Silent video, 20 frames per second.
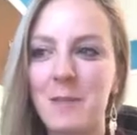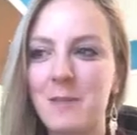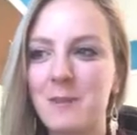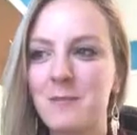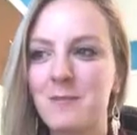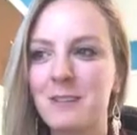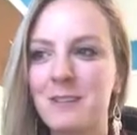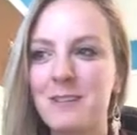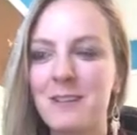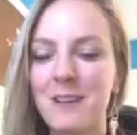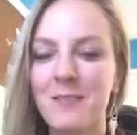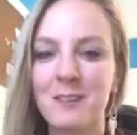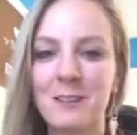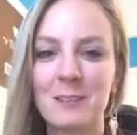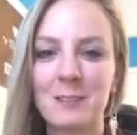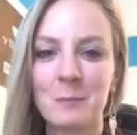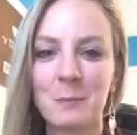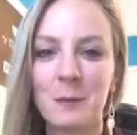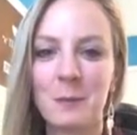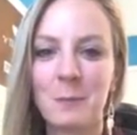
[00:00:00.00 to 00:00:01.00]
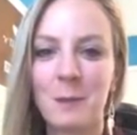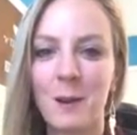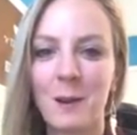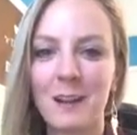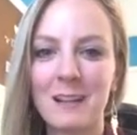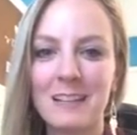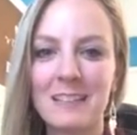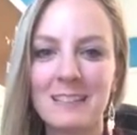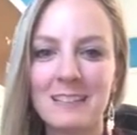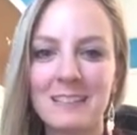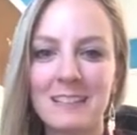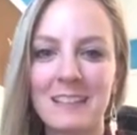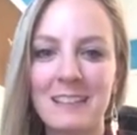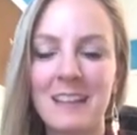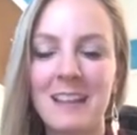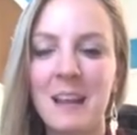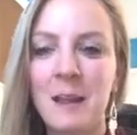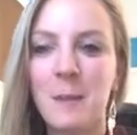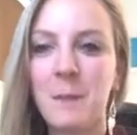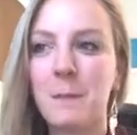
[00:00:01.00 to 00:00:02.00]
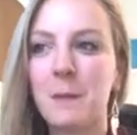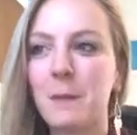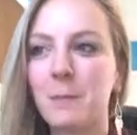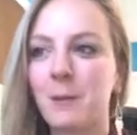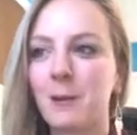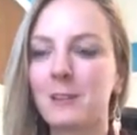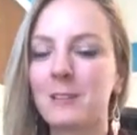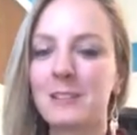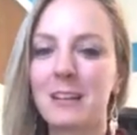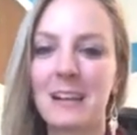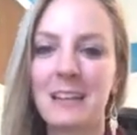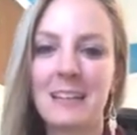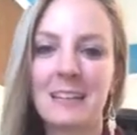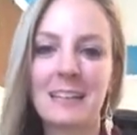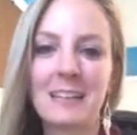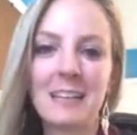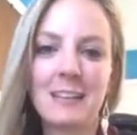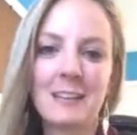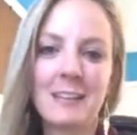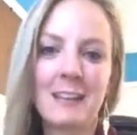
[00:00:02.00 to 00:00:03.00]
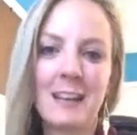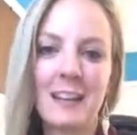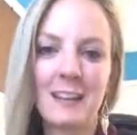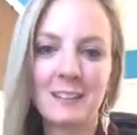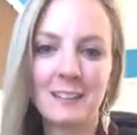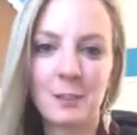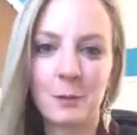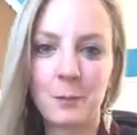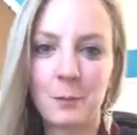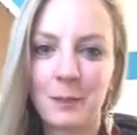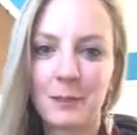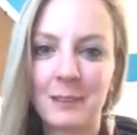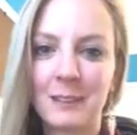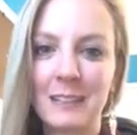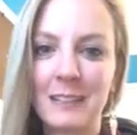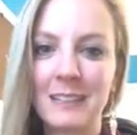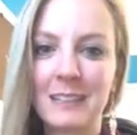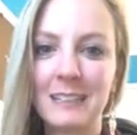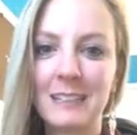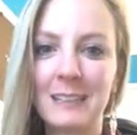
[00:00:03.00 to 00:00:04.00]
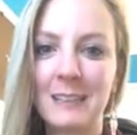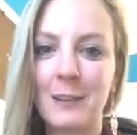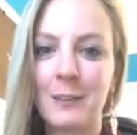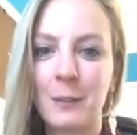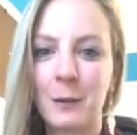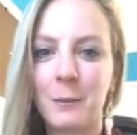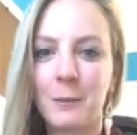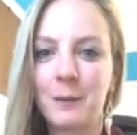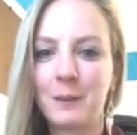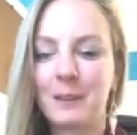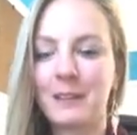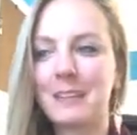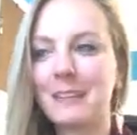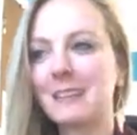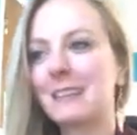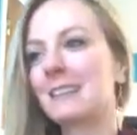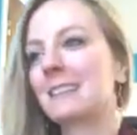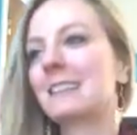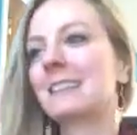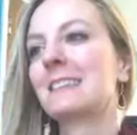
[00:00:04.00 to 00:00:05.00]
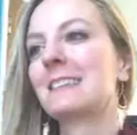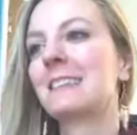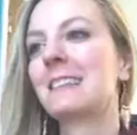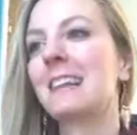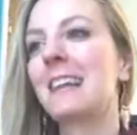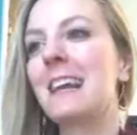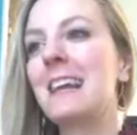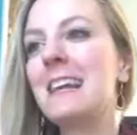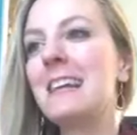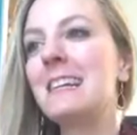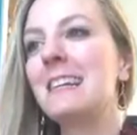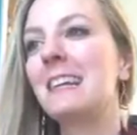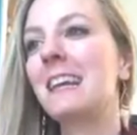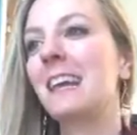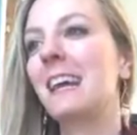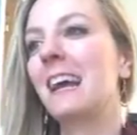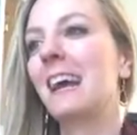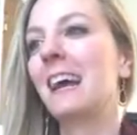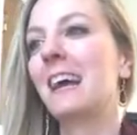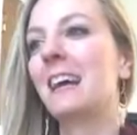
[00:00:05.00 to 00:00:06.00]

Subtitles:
I mean, when you have those big parties and people are trying to kick you out of your building, their building because it's late,